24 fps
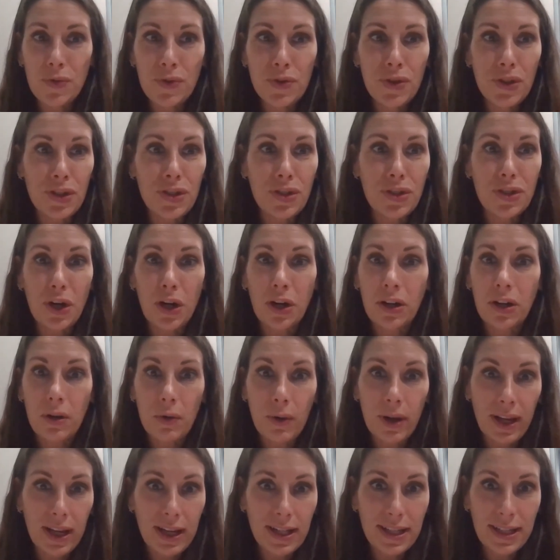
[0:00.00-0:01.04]
just start
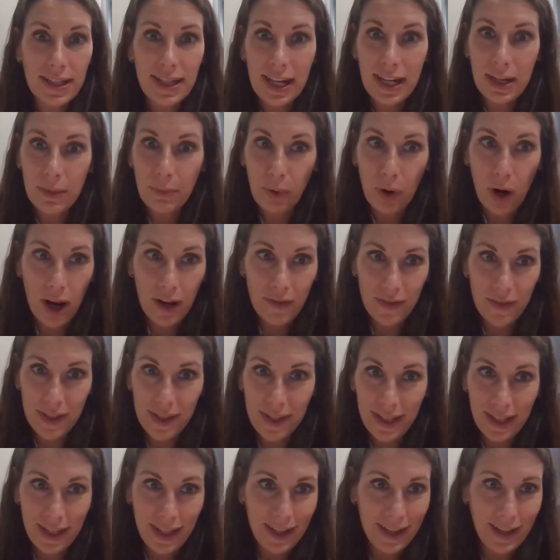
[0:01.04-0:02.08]
going into data
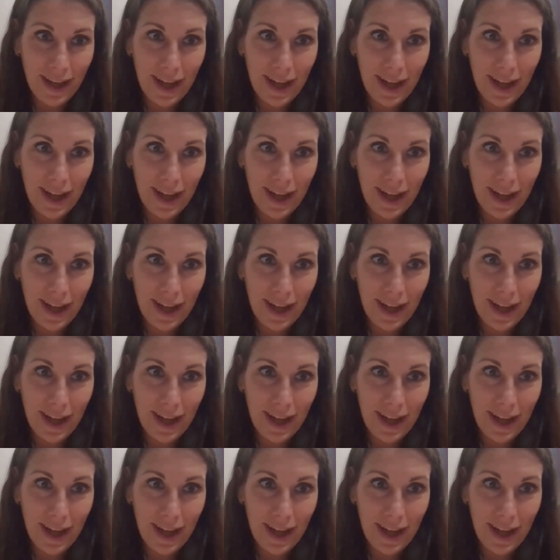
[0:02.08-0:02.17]
privacy